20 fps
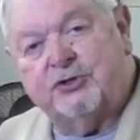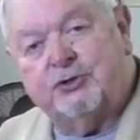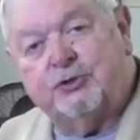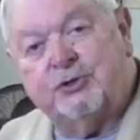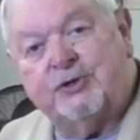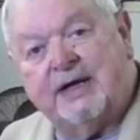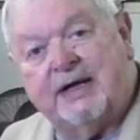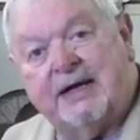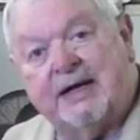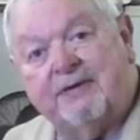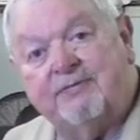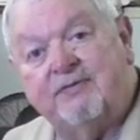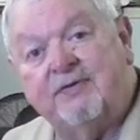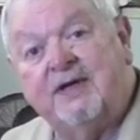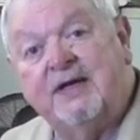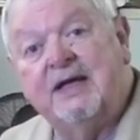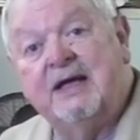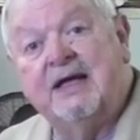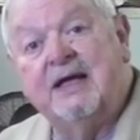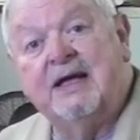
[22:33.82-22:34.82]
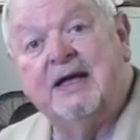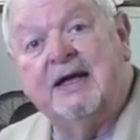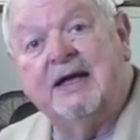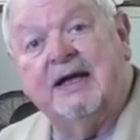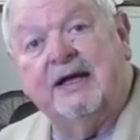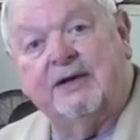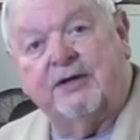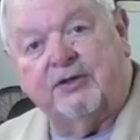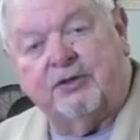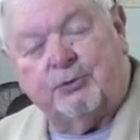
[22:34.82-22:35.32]
a two and a half
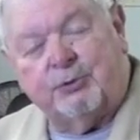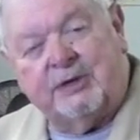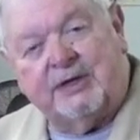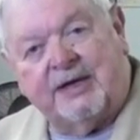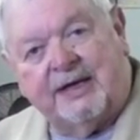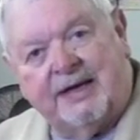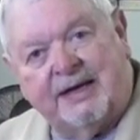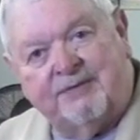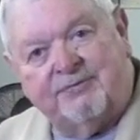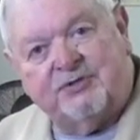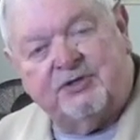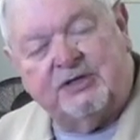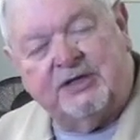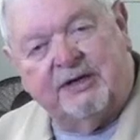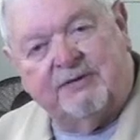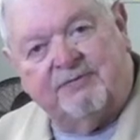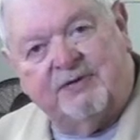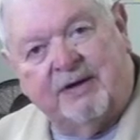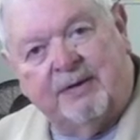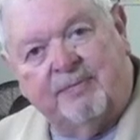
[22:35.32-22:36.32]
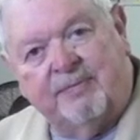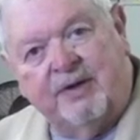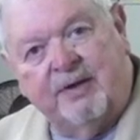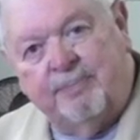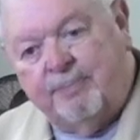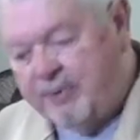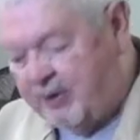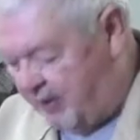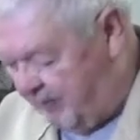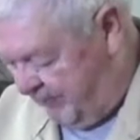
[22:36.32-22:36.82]
and a three and a half
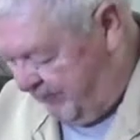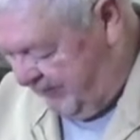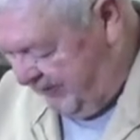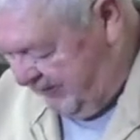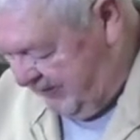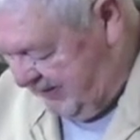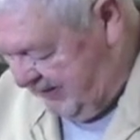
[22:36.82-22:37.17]
CFM pump.